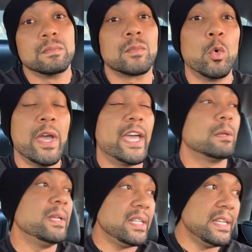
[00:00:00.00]
When Adam
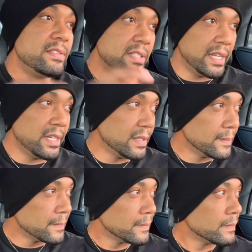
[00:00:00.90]
and Eve sinned,
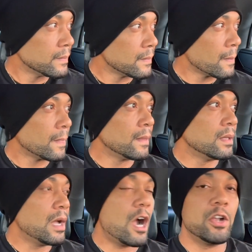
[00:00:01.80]

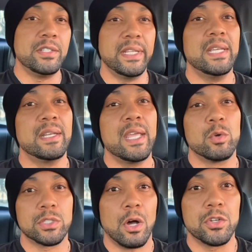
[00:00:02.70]
our DNA was
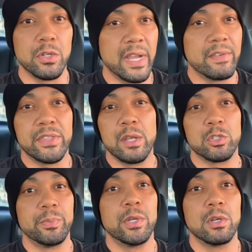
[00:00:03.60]
altered. Everything was
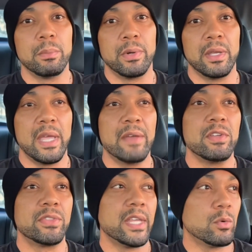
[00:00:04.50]
pure, but
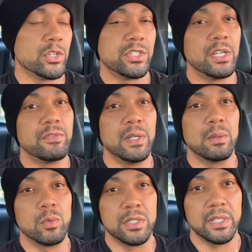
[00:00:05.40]
everything was shifted
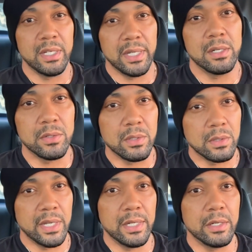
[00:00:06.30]
when sin entered,
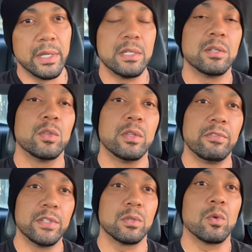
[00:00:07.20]
entered into the
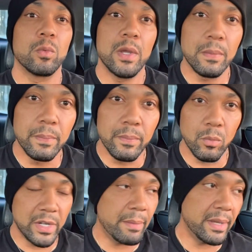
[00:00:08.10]
physical realm,
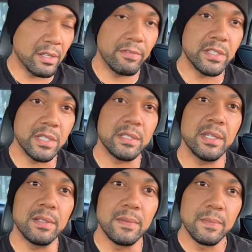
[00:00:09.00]
when they manifested sin.